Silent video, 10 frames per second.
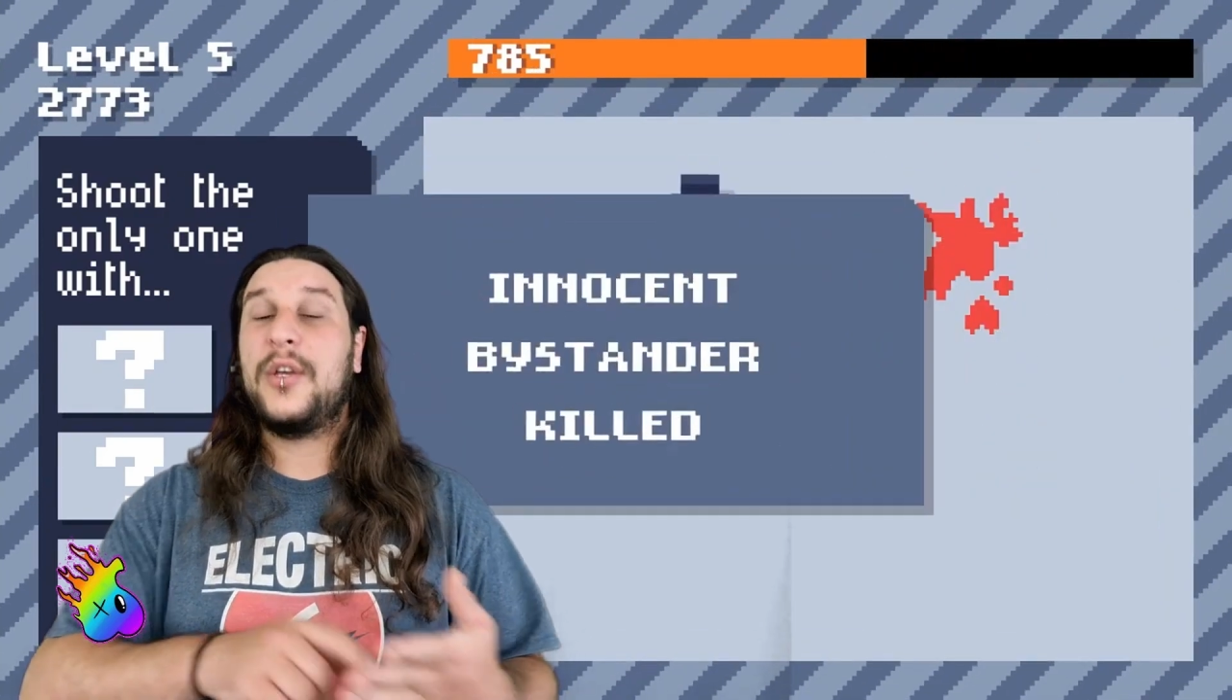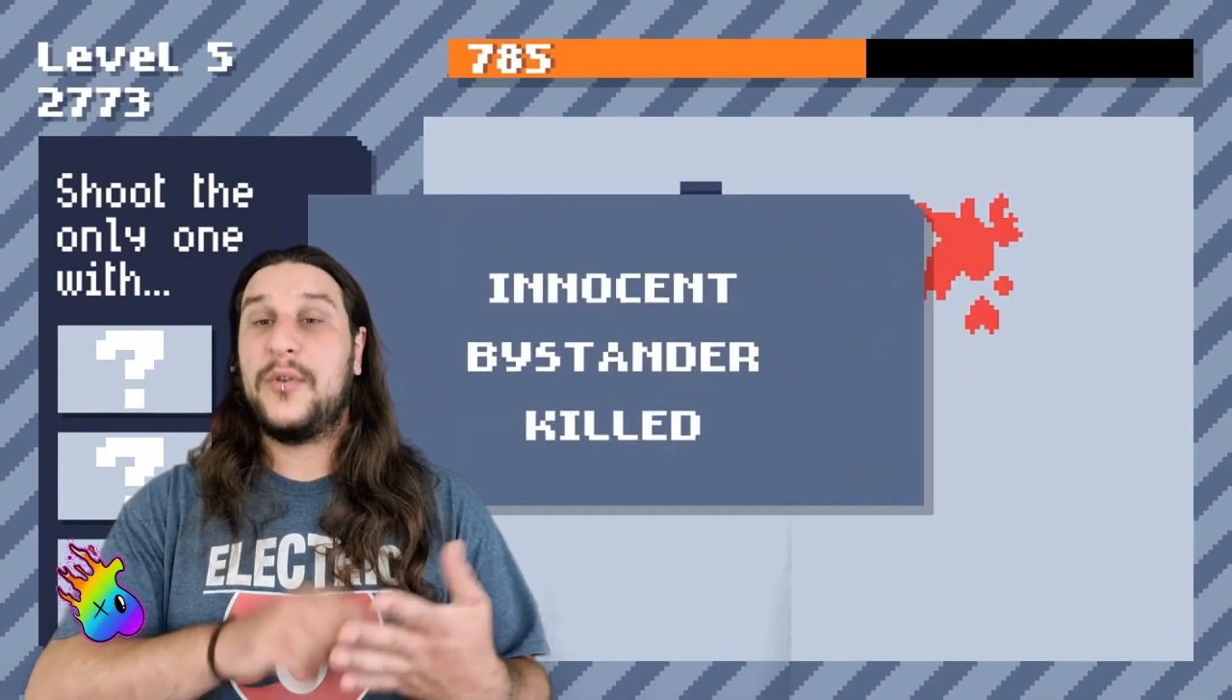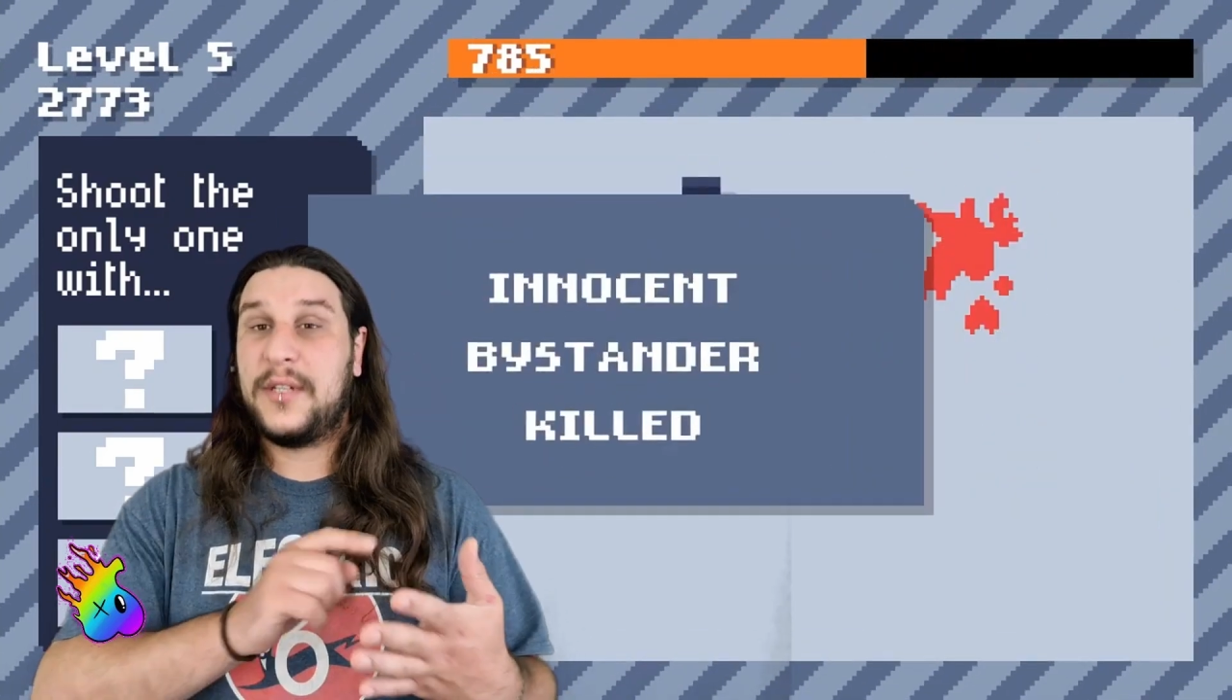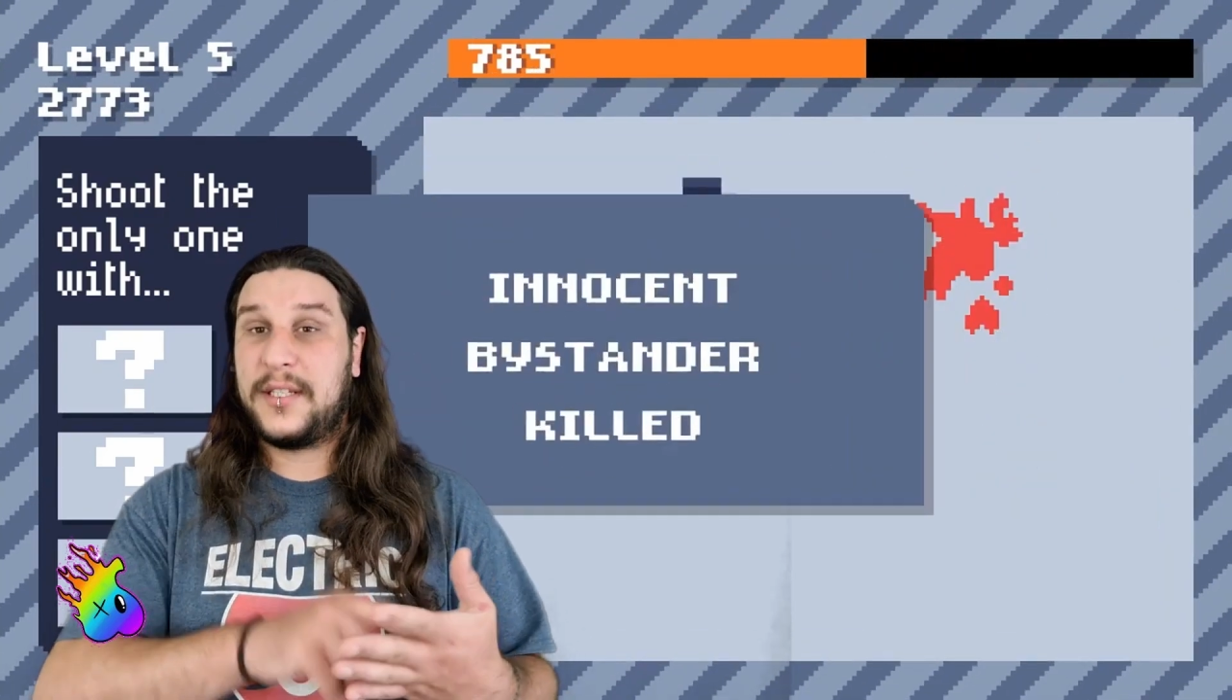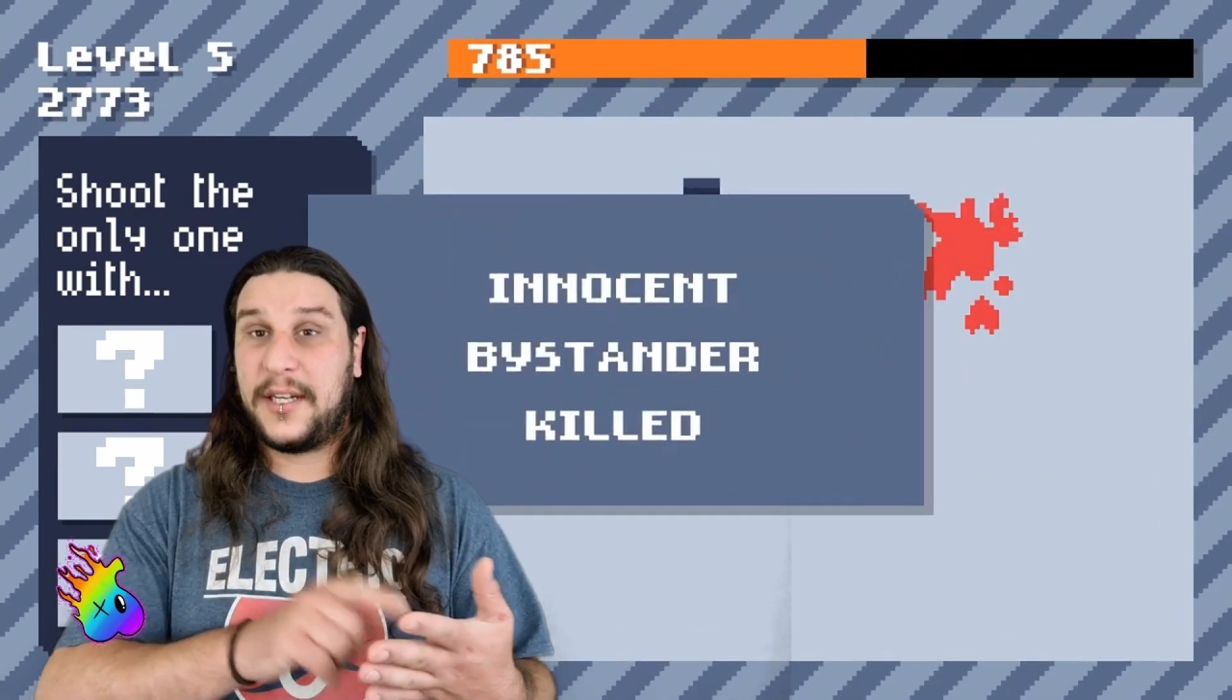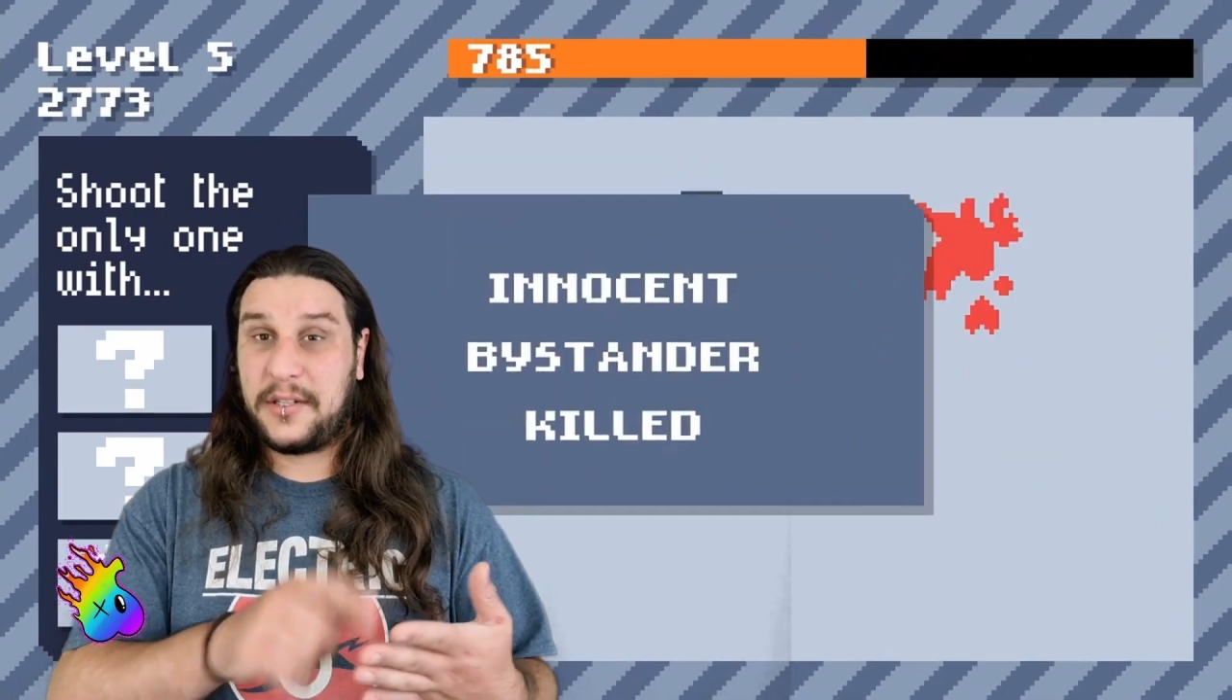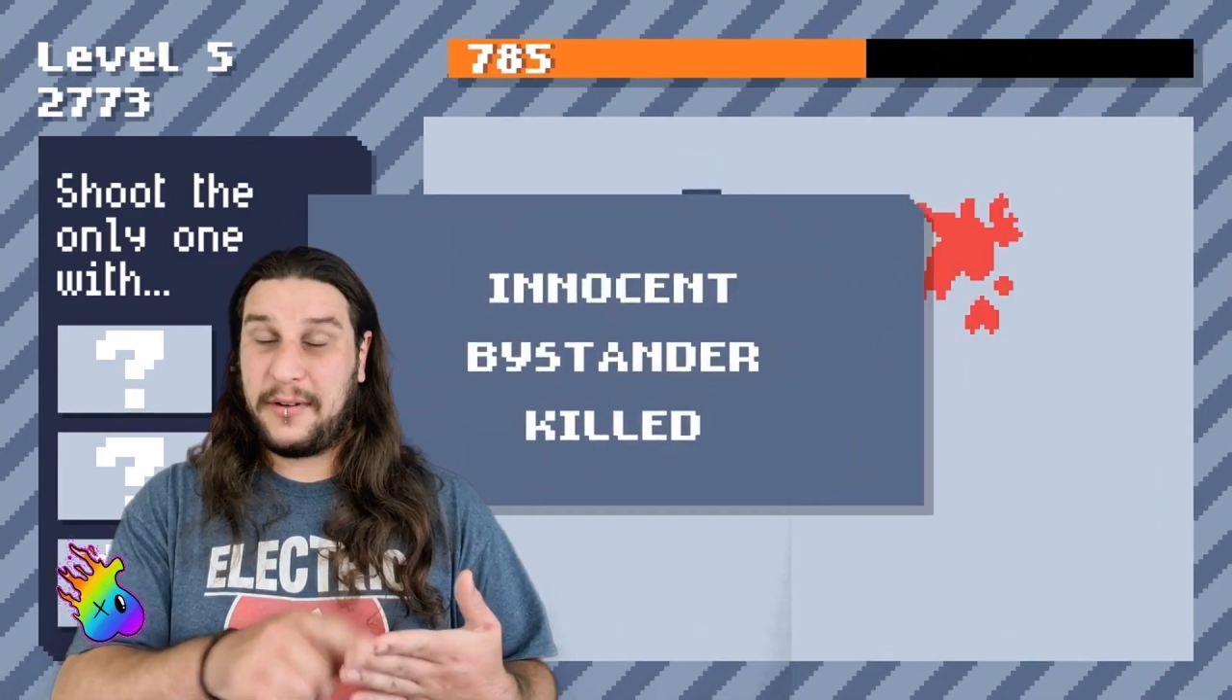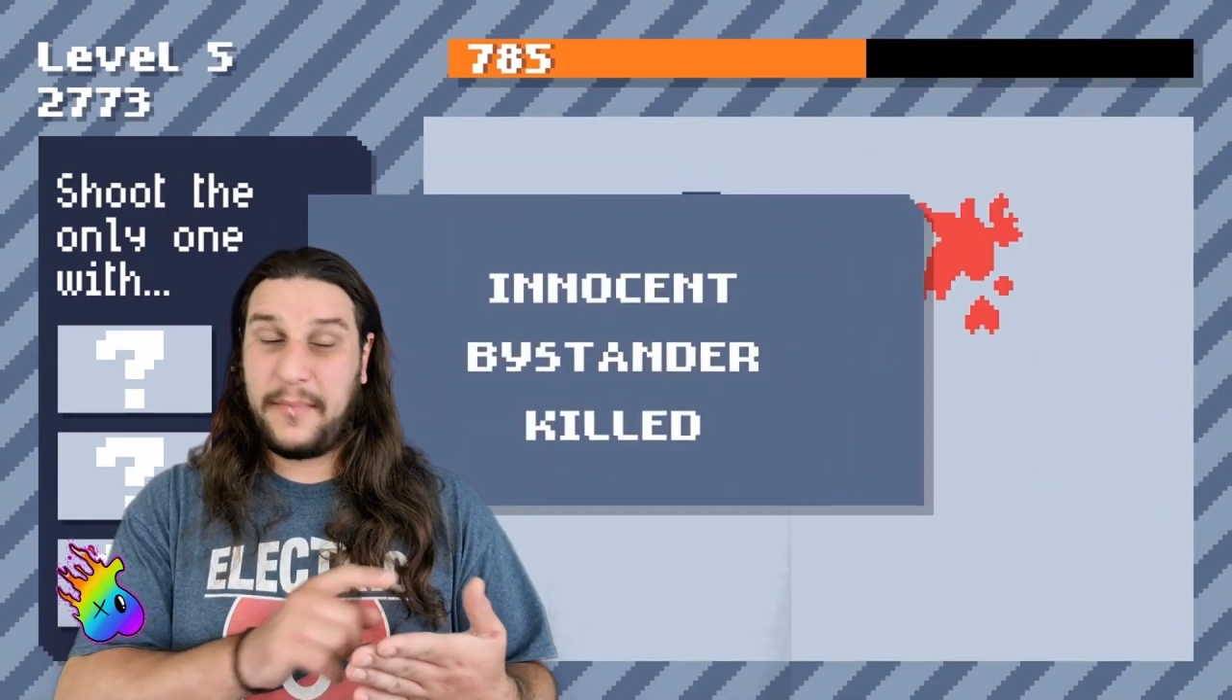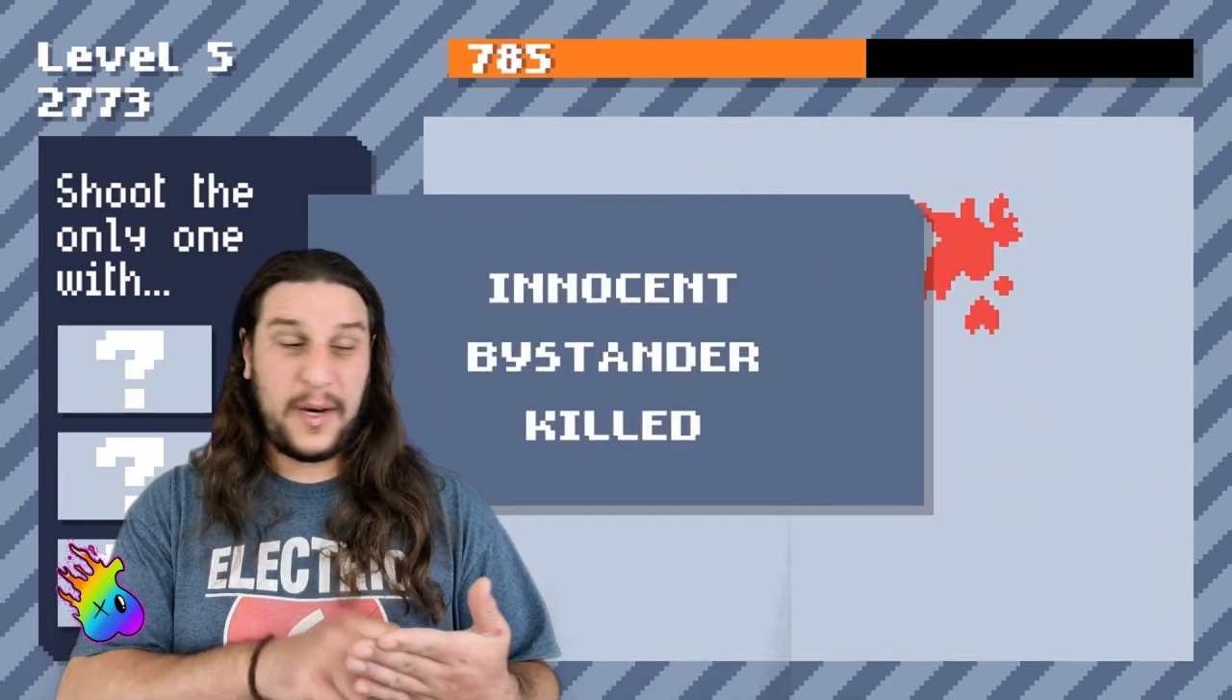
Using a touchscreen,